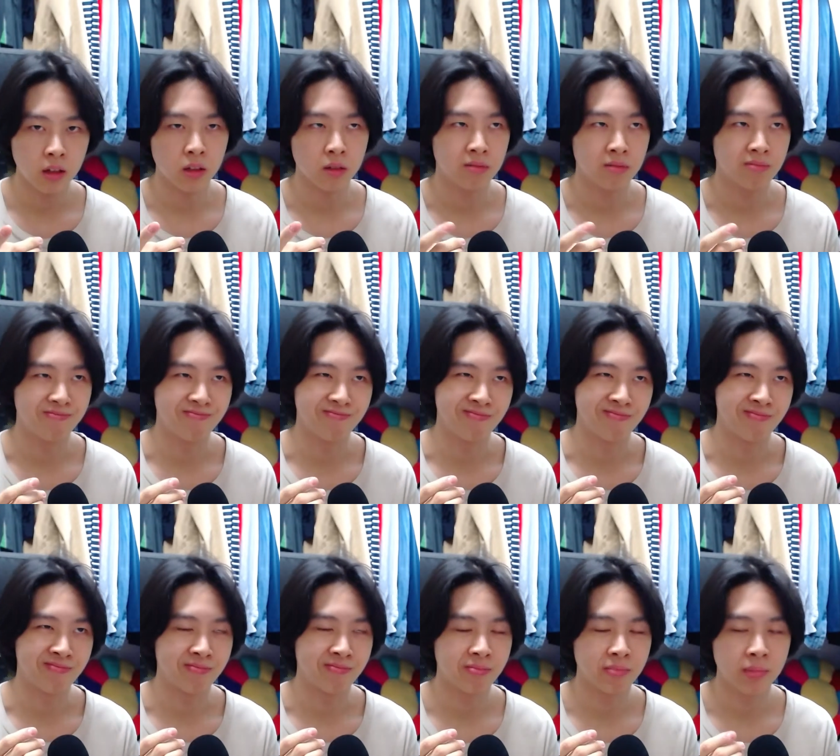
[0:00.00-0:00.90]

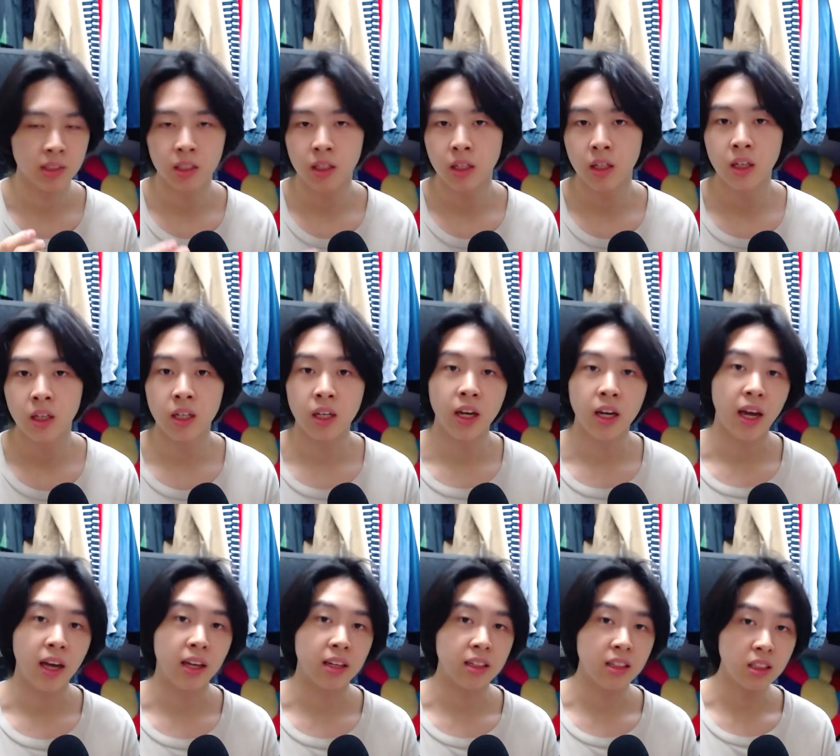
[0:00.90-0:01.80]

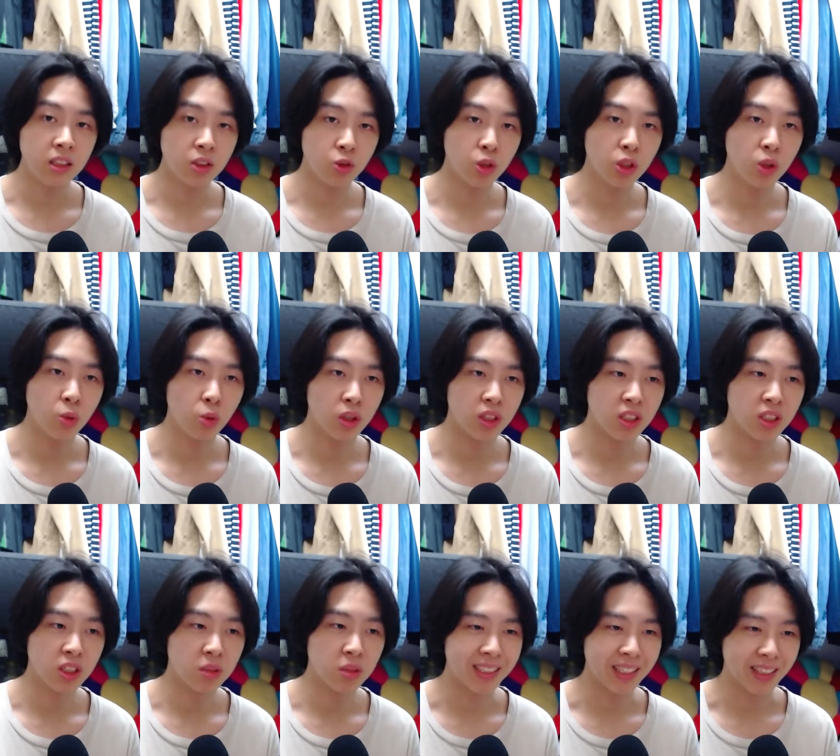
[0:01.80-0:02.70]
And these three words
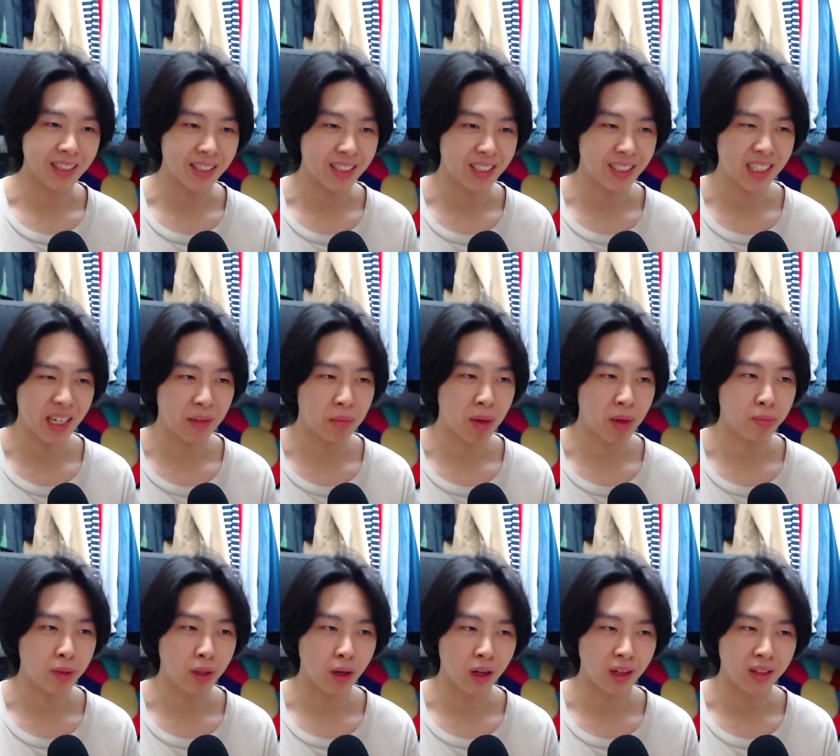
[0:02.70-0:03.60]
basically sum up
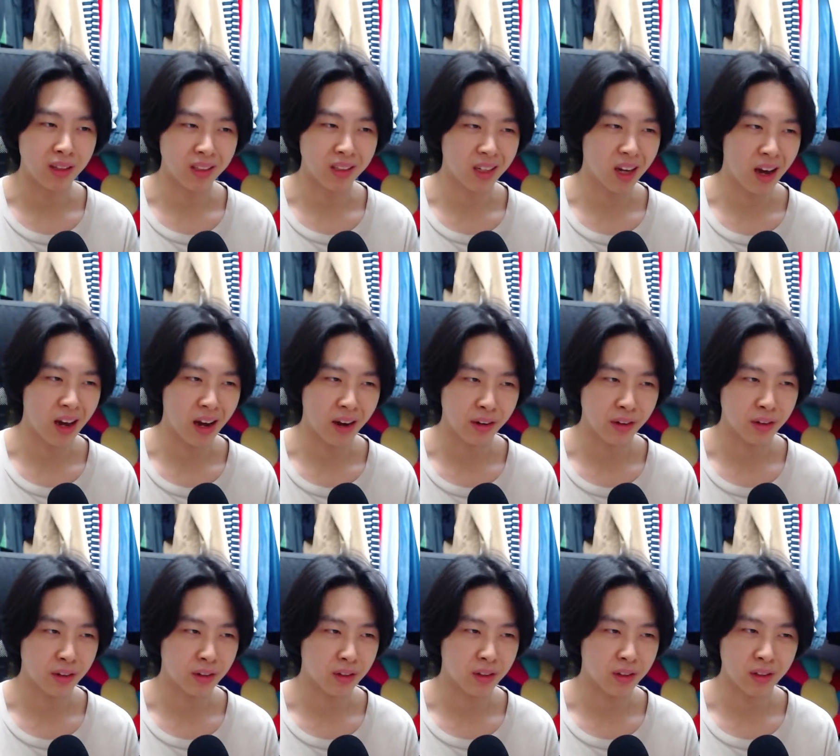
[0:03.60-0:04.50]
the
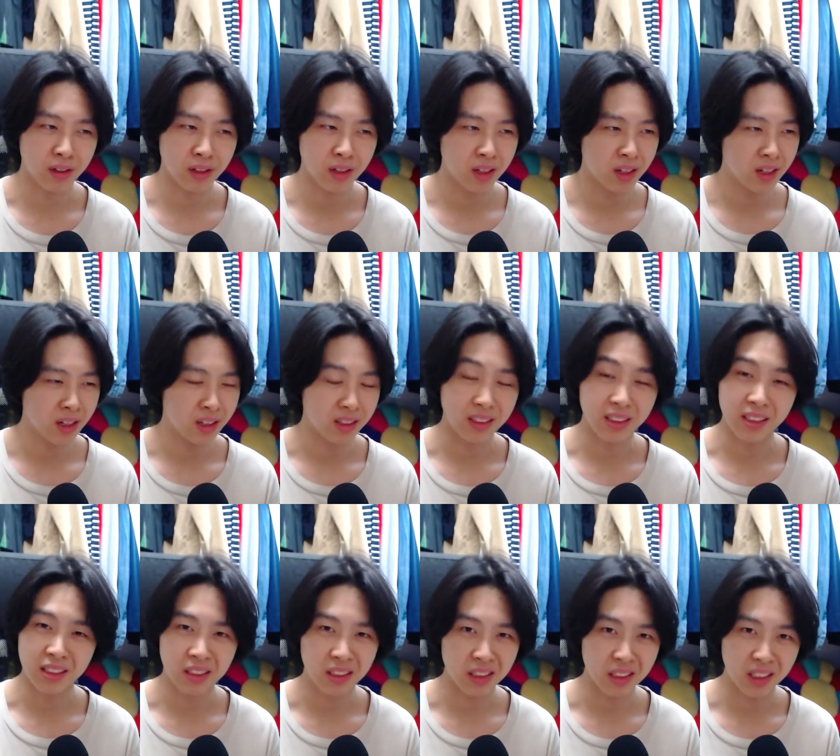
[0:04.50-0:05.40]
entire
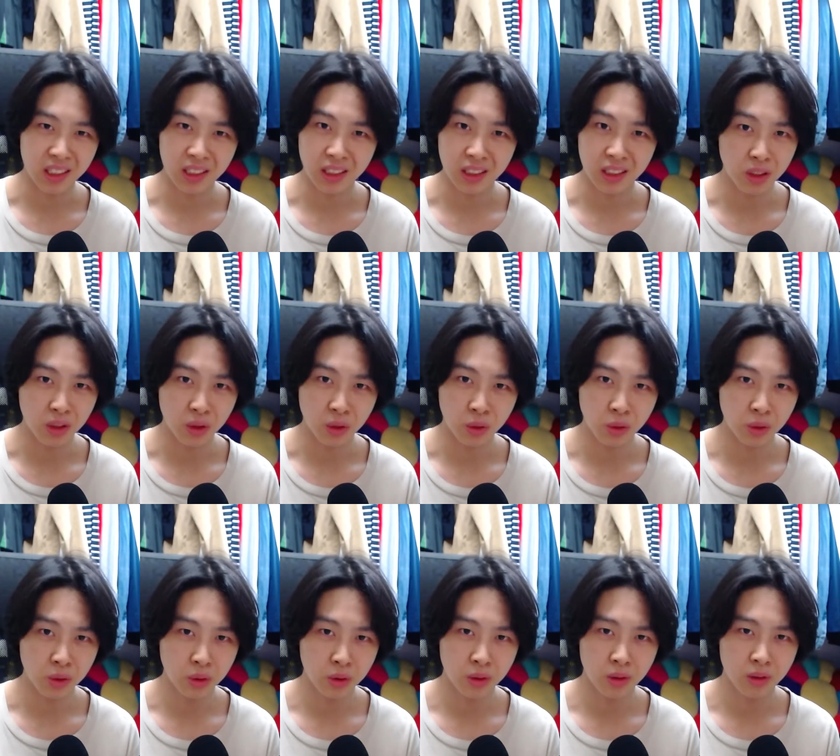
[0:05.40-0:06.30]

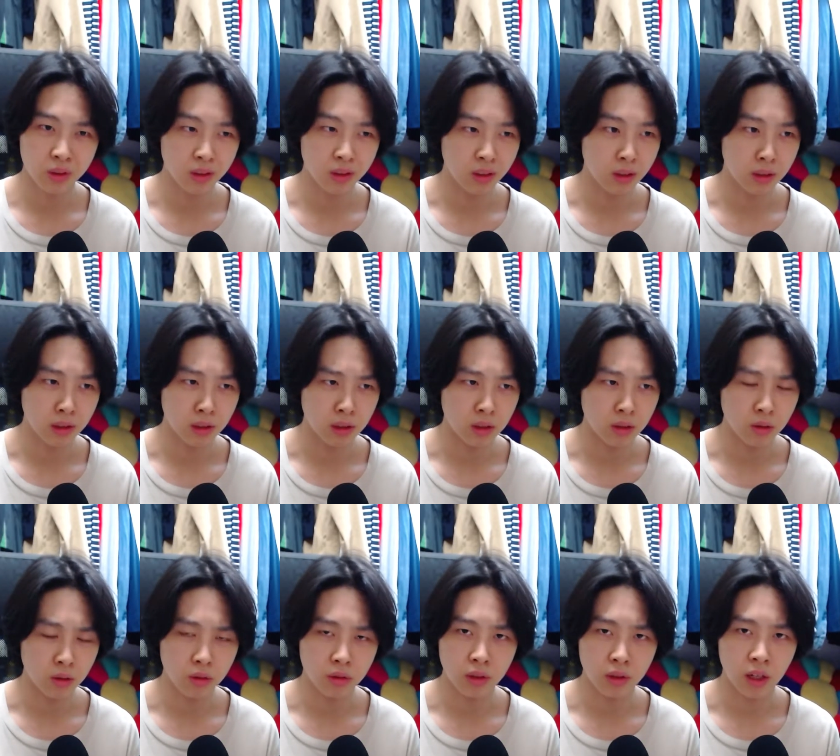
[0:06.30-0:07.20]
DCEU.
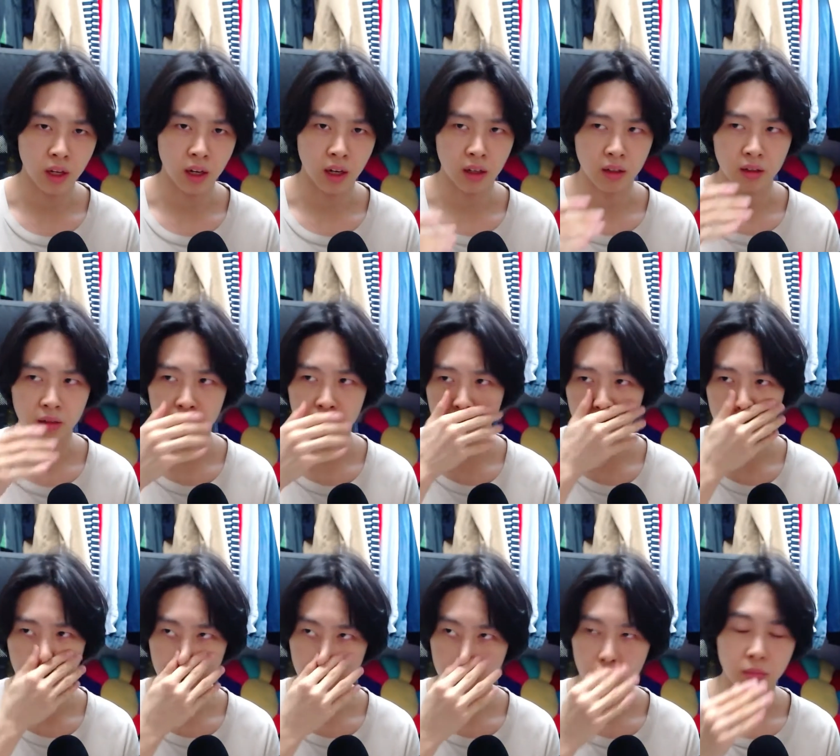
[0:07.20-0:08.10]
DCEU? Yeah.
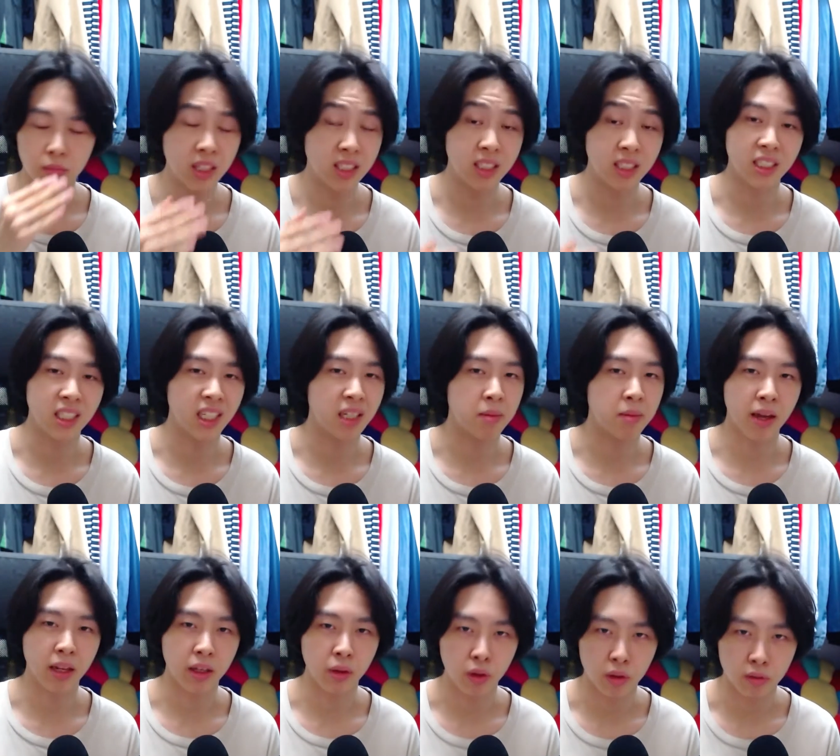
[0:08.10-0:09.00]
DC
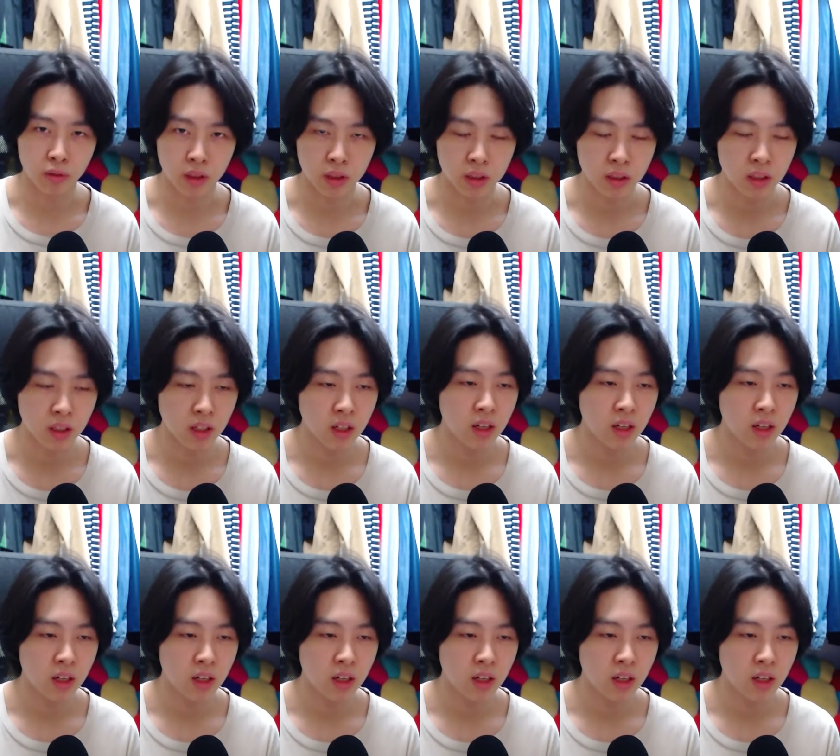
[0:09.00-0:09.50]
Cinematic Universe.